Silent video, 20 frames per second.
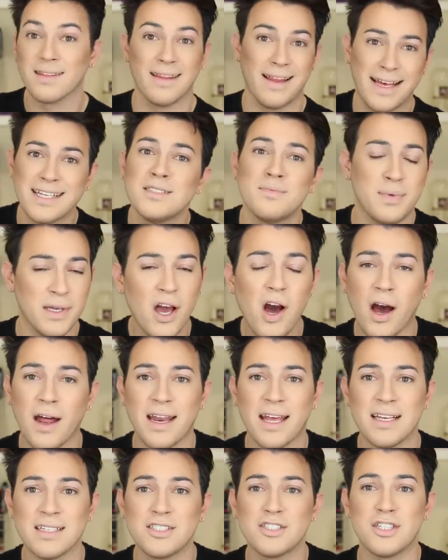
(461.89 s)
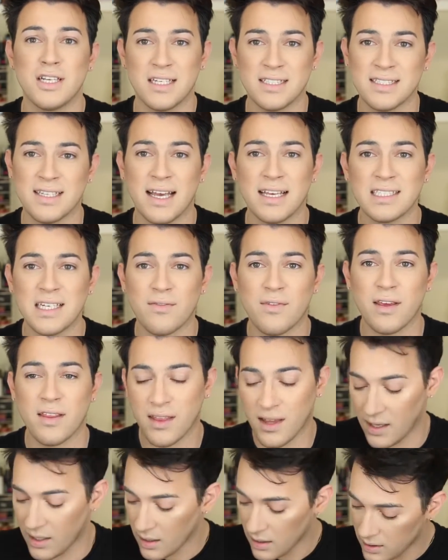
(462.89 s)
Let's be honest, she slays
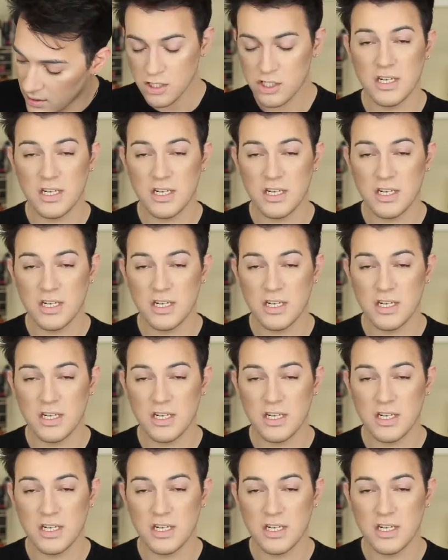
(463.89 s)
everything.